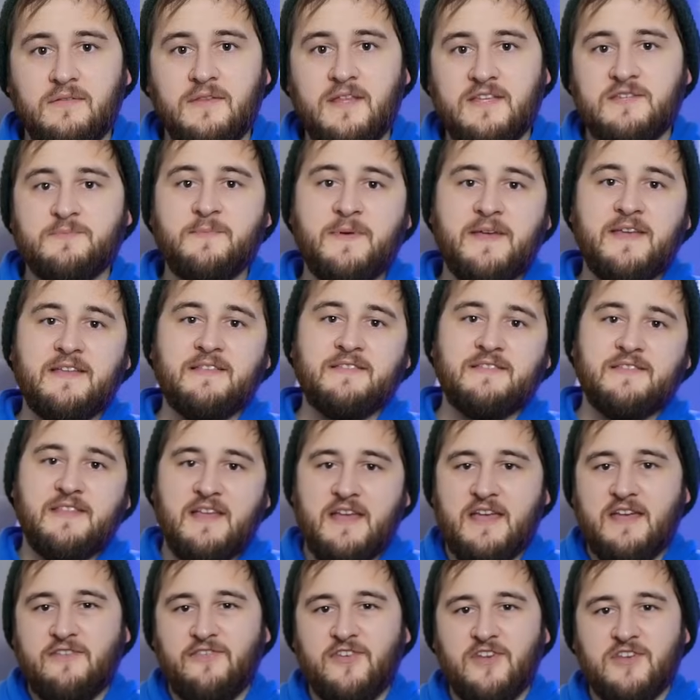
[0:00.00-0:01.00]
This means
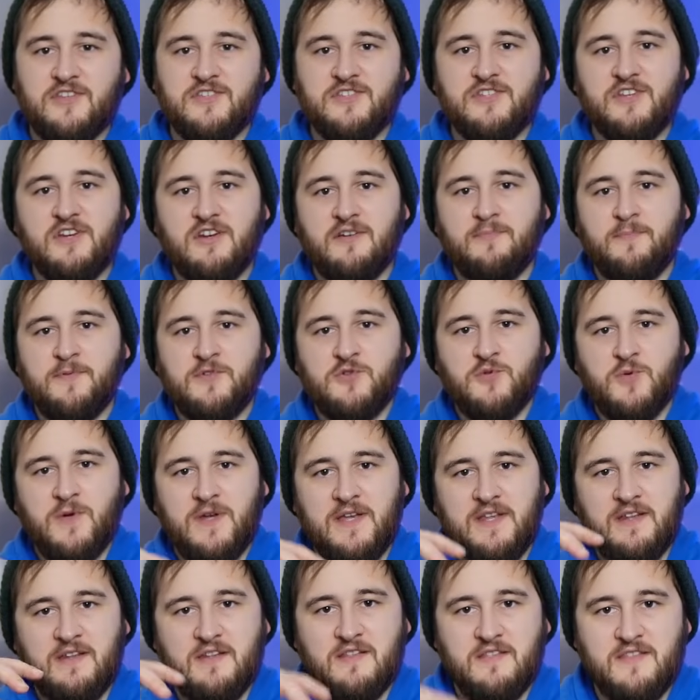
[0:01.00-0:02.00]
that if you're stuck
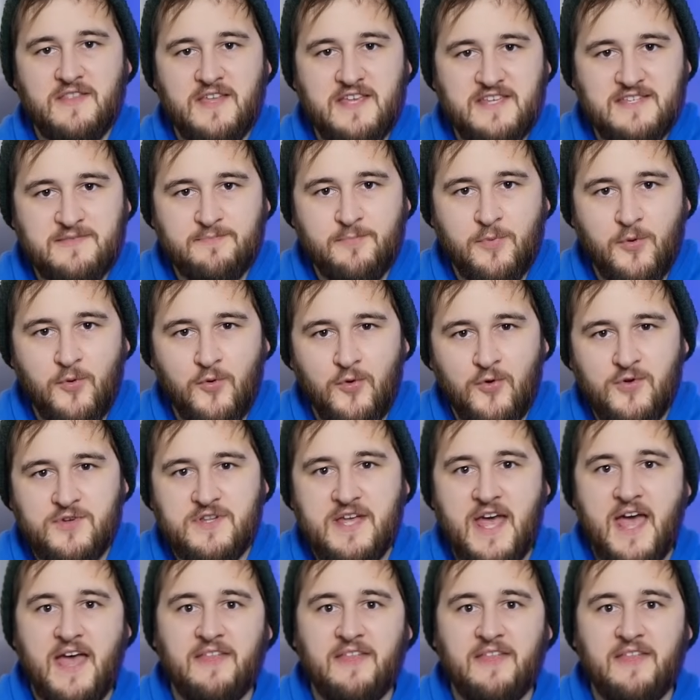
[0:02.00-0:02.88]
between this board